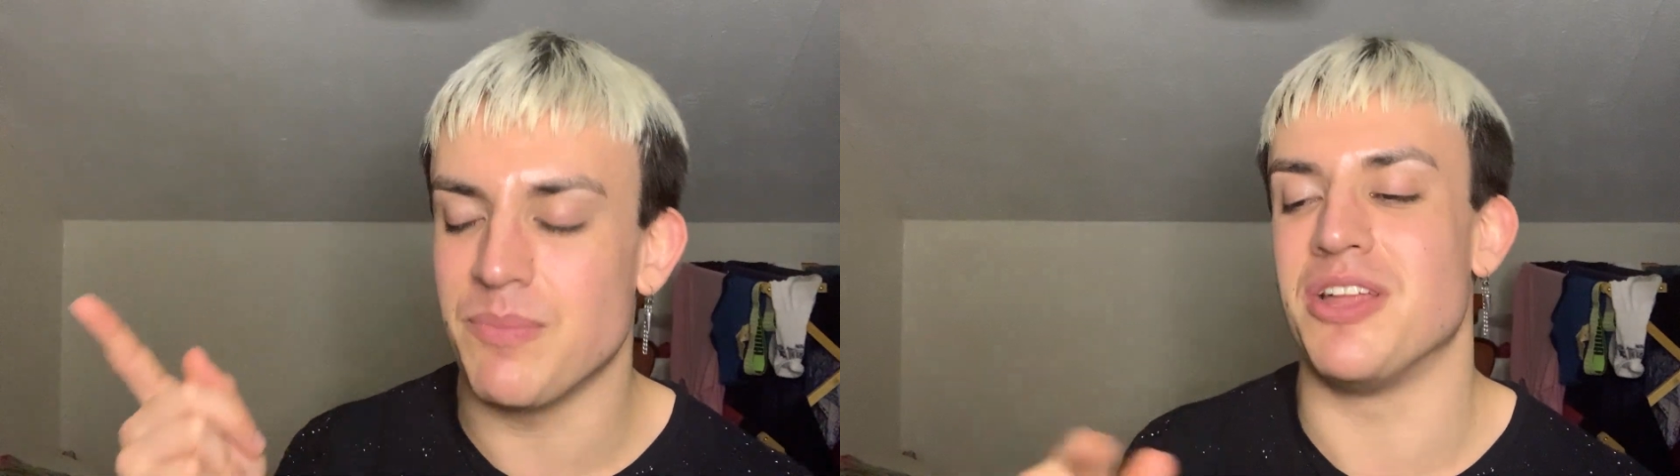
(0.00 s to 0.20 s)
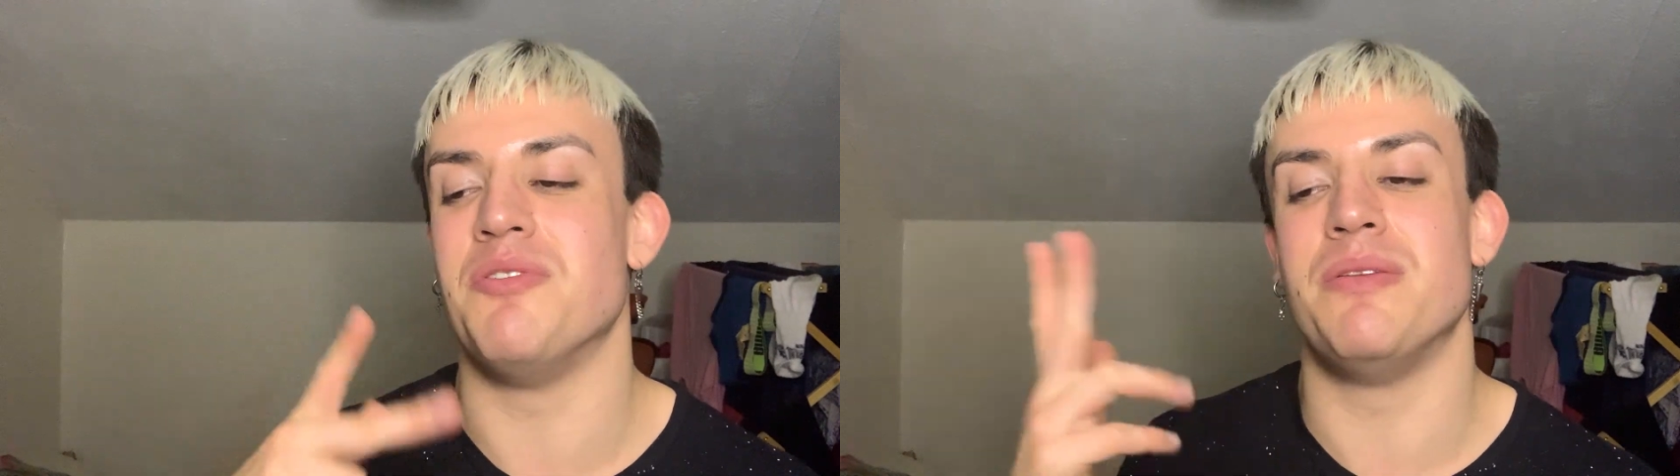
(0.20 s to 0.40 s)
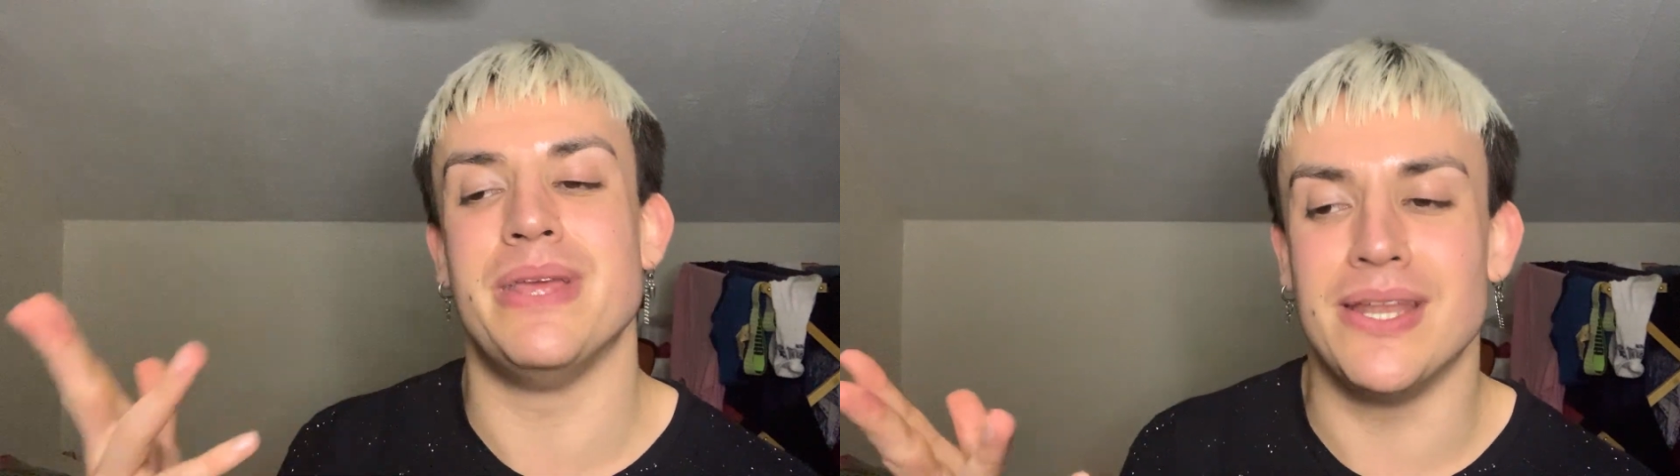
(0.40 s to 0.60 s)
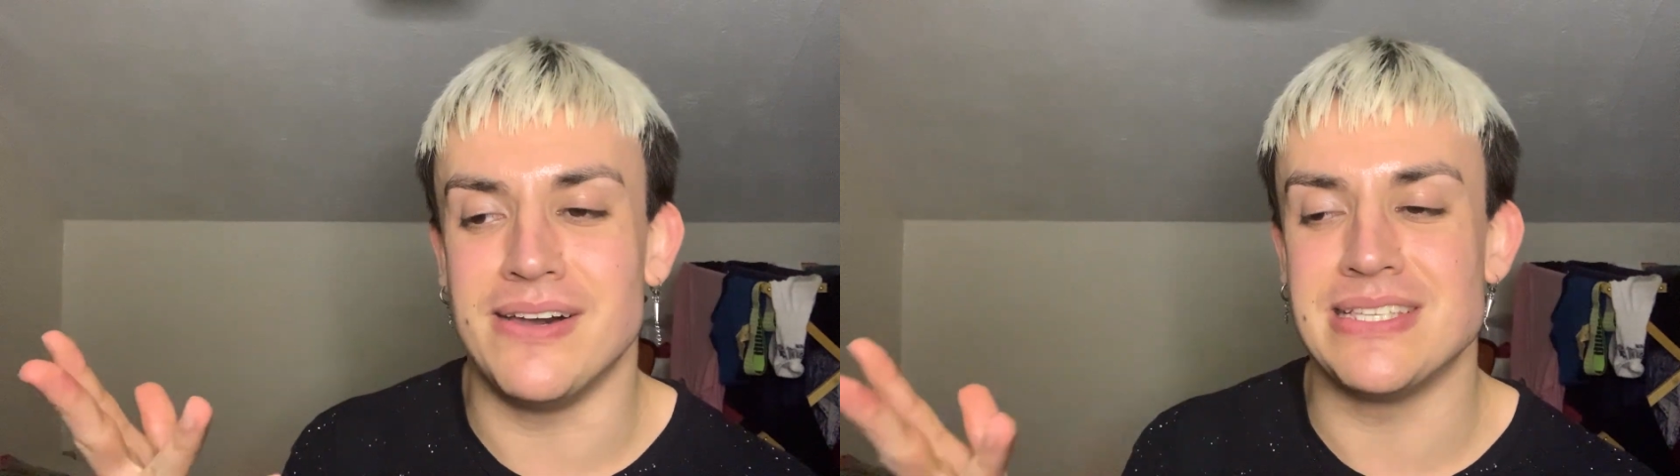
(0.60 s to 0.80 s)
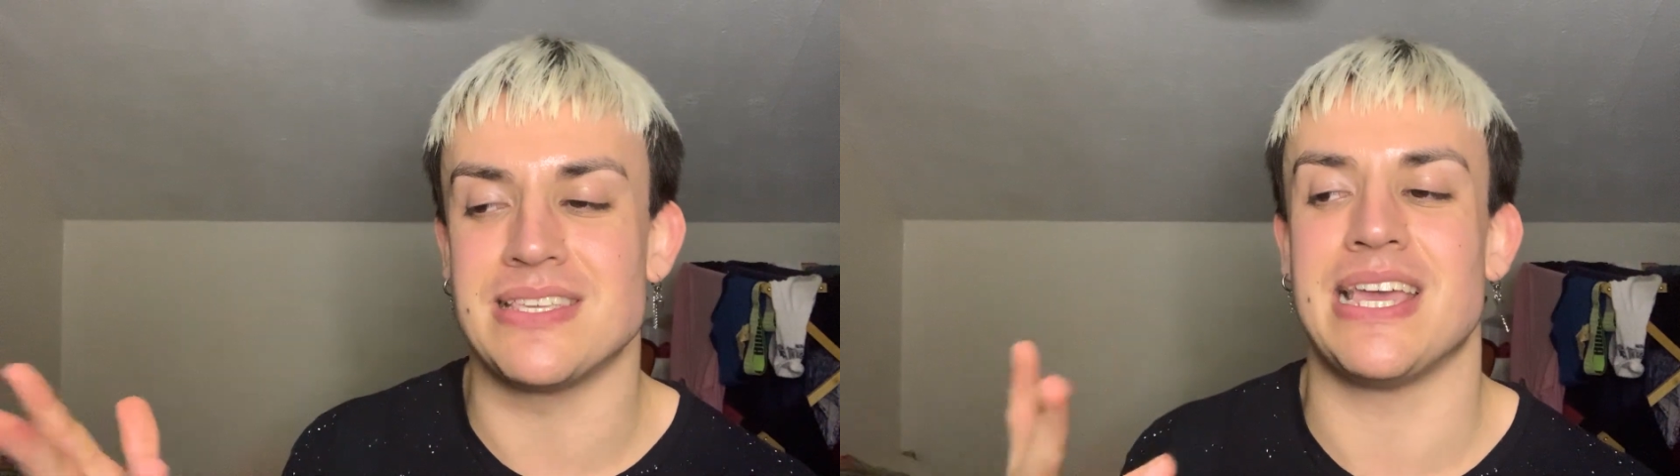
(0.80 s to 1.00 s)
But it would have been
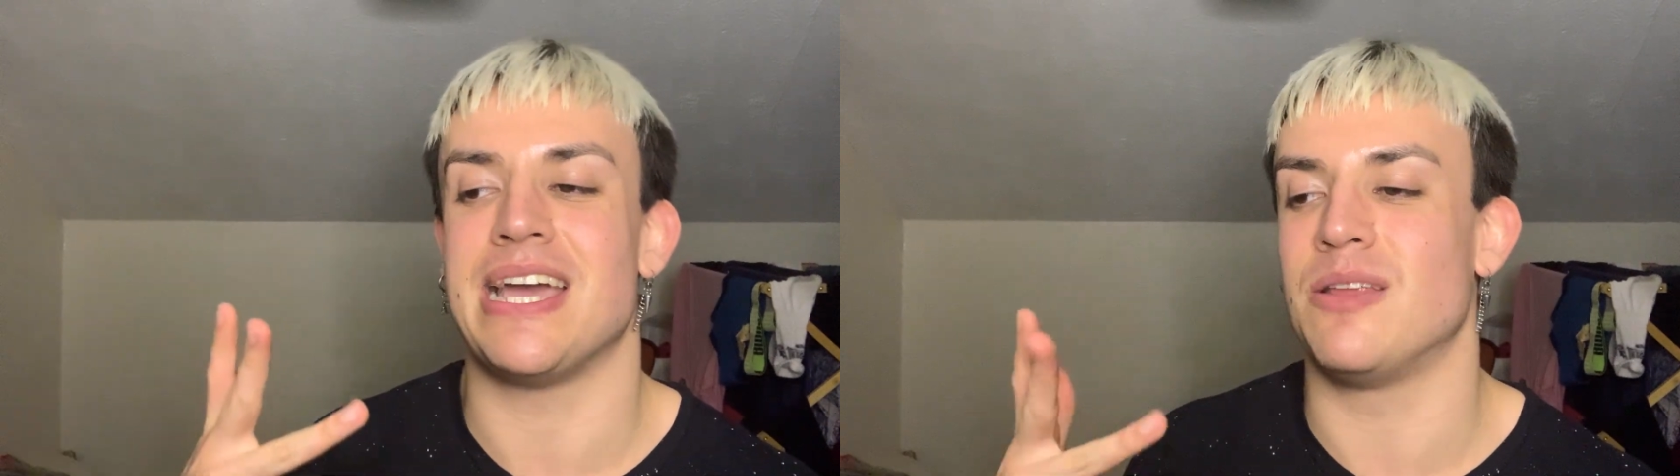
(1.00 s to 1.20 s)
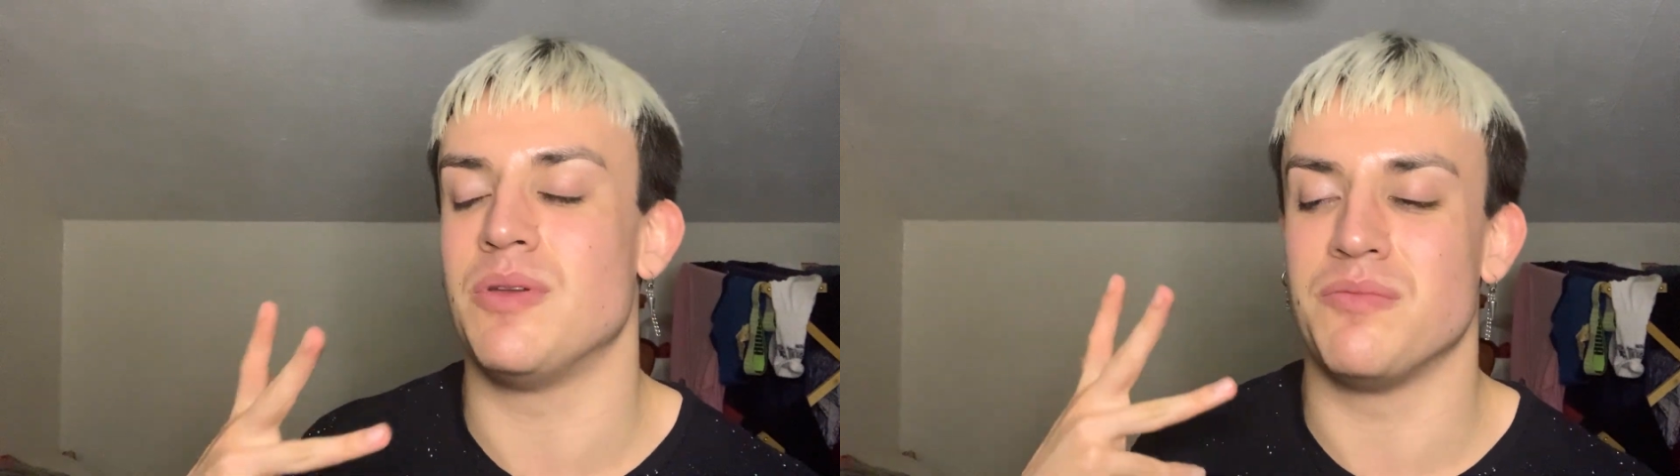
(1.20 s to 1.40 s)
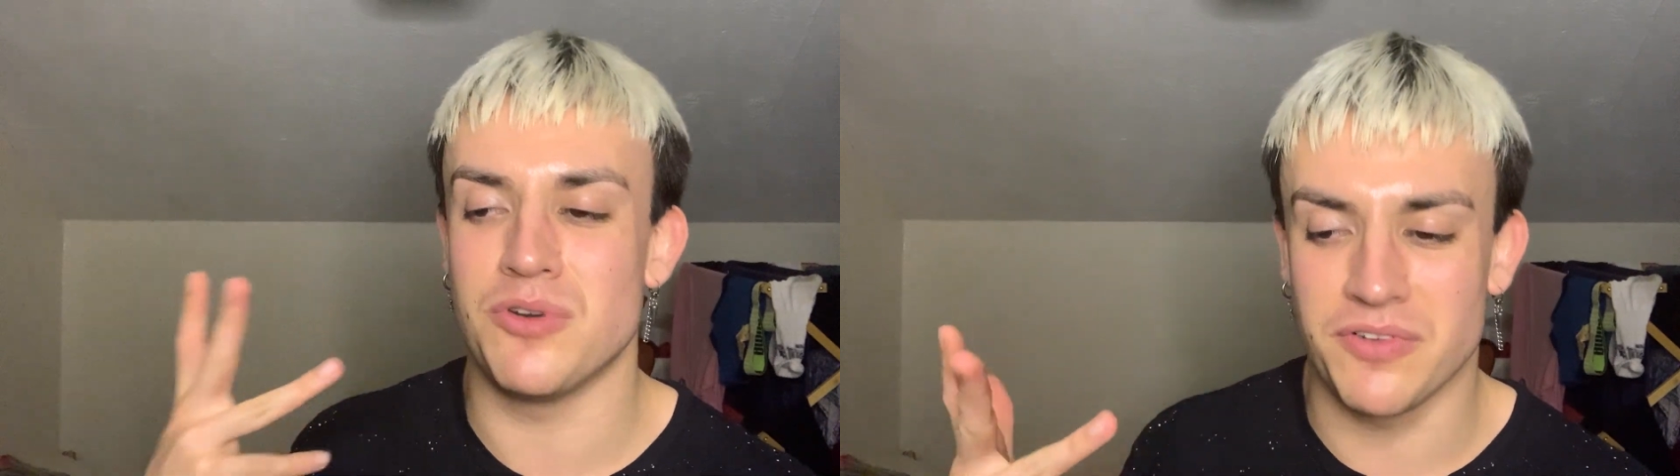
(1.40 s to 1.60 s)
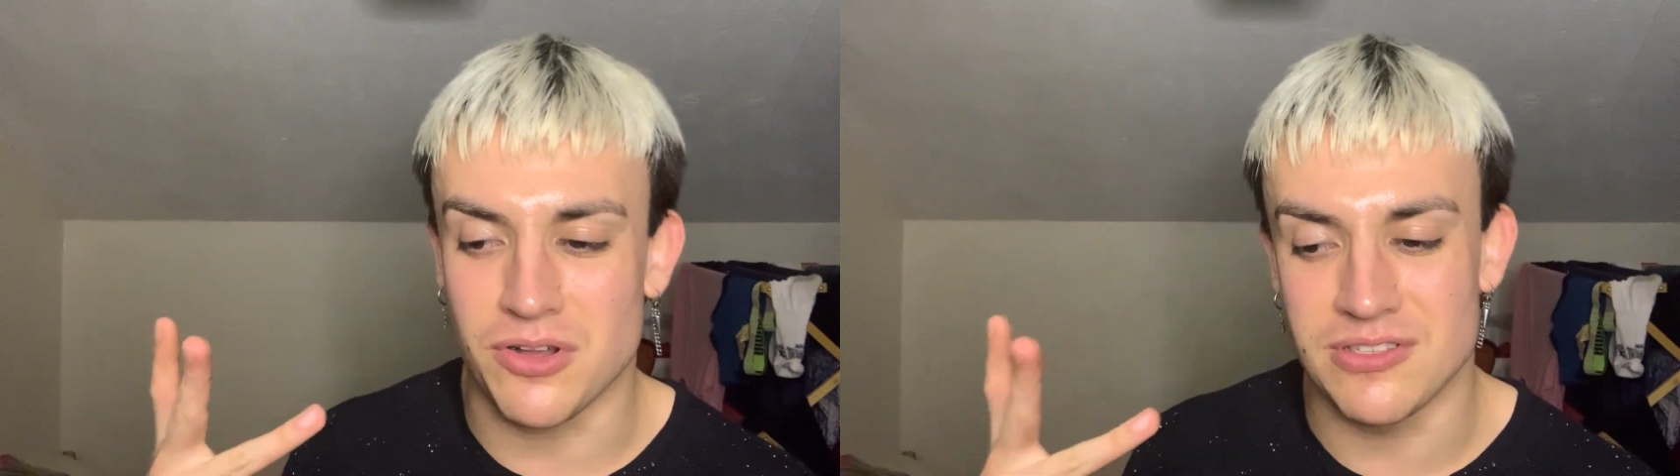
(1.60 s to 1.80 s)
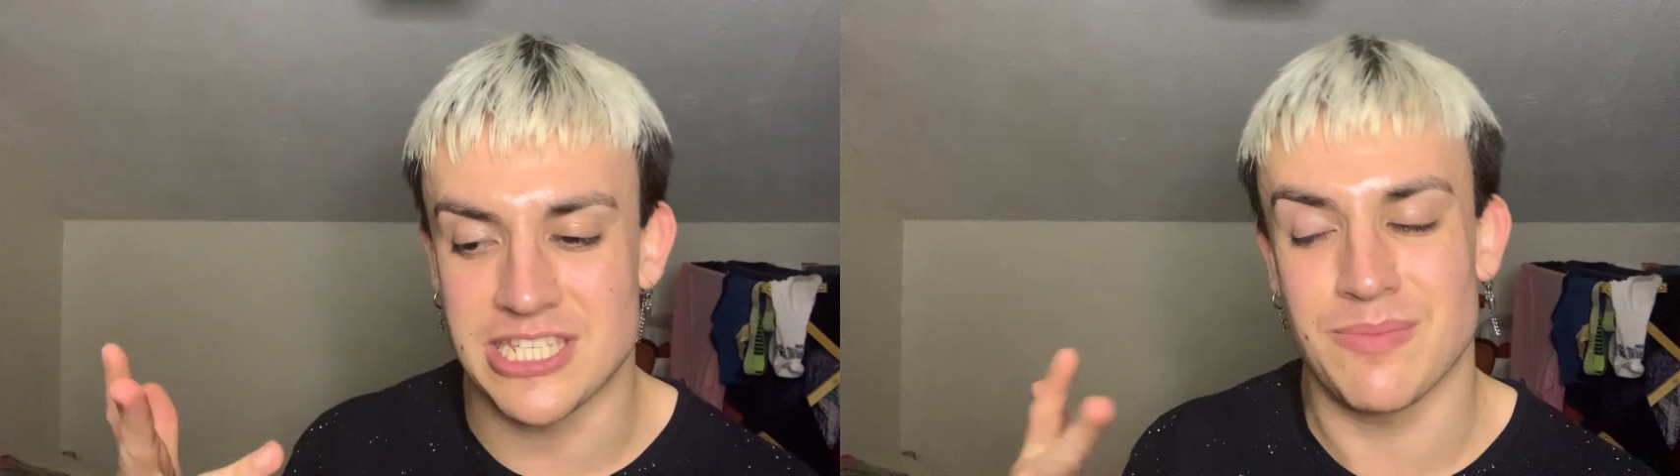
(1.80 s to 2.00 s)
nice if they had a bit more of a
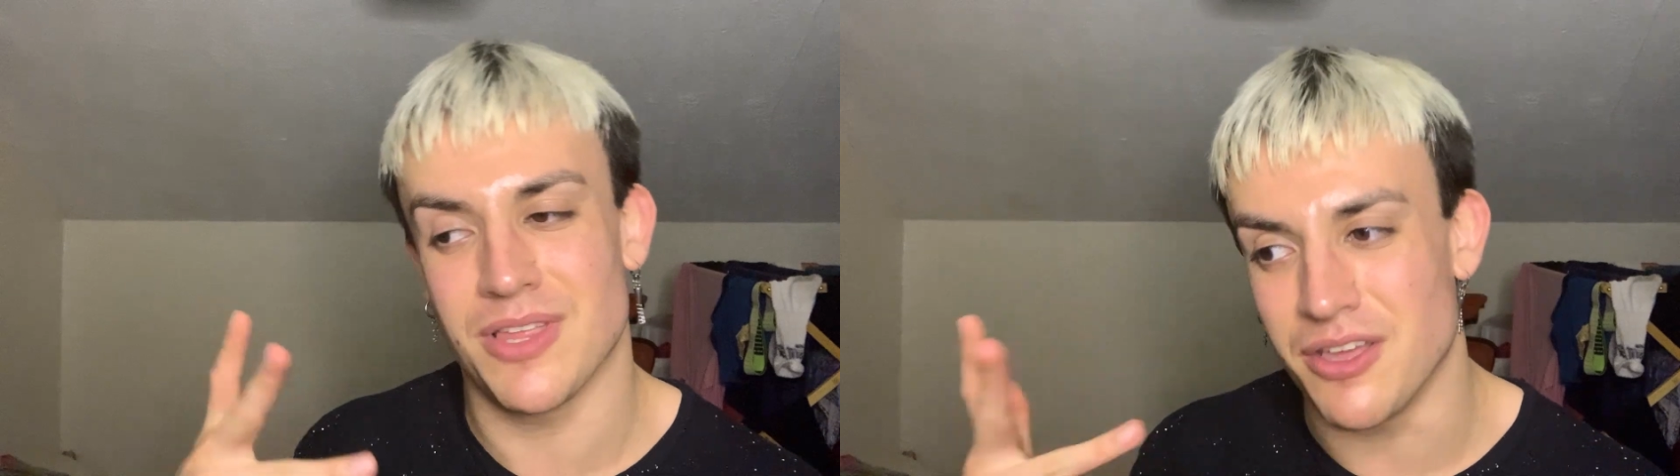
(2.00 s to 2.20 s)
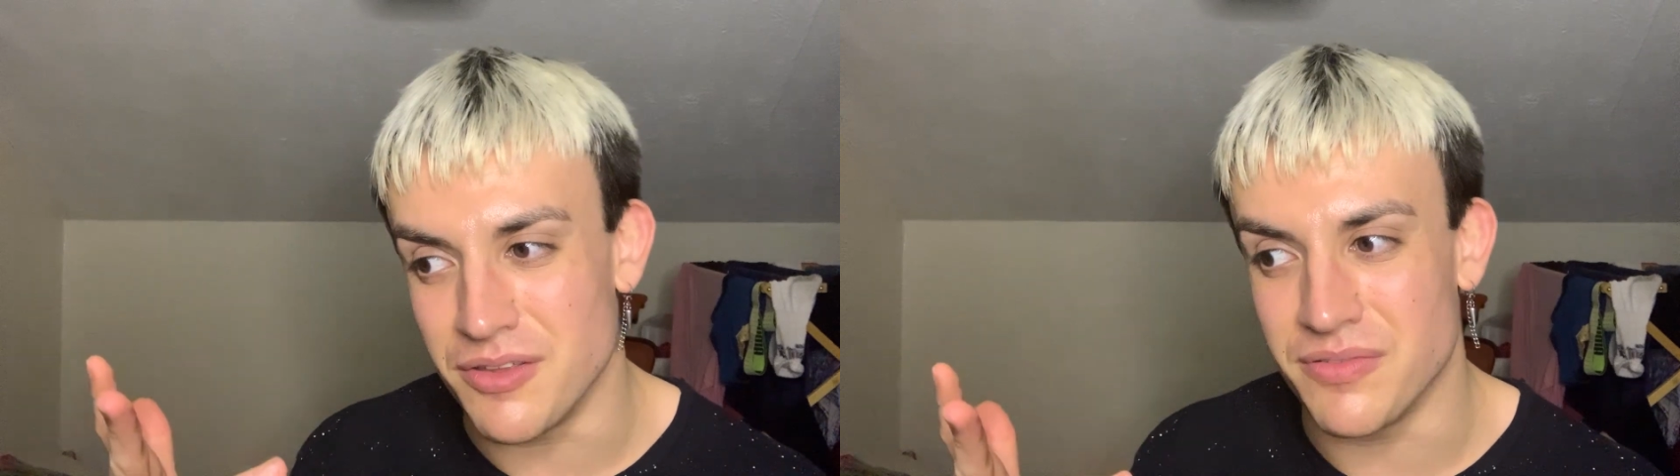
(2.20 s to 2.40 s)
concept though